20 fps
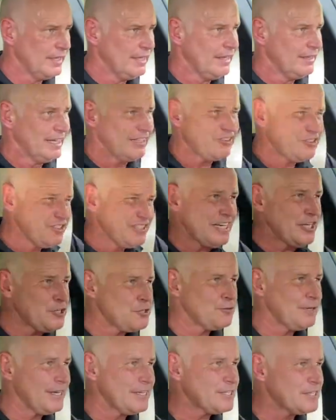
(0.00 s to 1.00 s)
That just
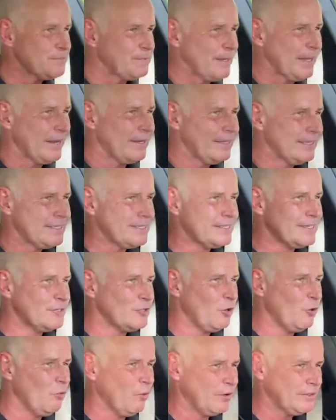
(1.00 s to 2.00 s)
interests me. I like to
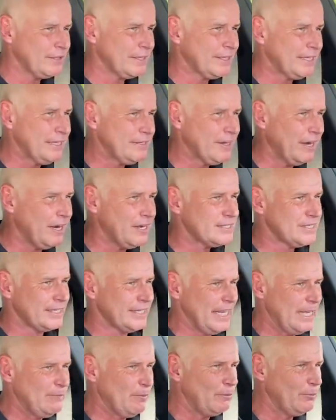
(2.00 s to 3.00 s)
know what the cars are
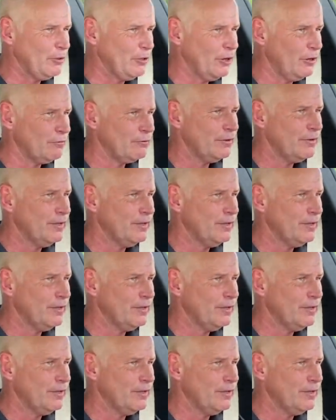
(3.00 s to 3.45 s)
capable of.